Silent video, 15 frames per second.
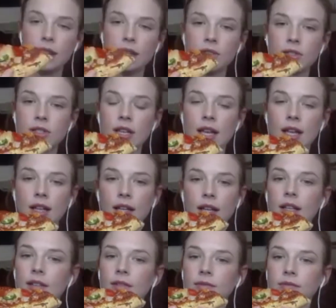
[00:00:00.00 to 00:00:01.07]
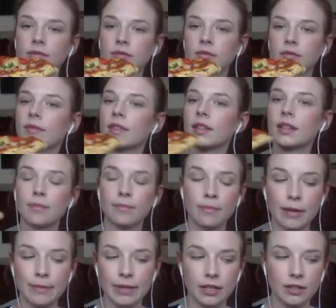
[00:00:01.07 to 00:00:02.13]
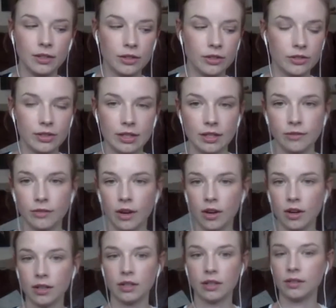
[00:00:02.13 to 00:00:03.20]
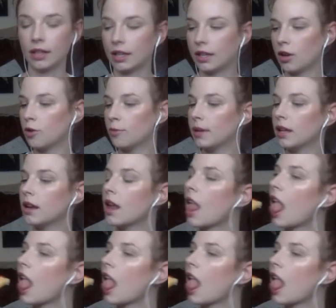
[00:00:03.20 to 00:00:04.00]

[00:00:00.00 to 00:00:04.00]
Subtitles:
they're saying like maybe New Year's Eve hard, like open.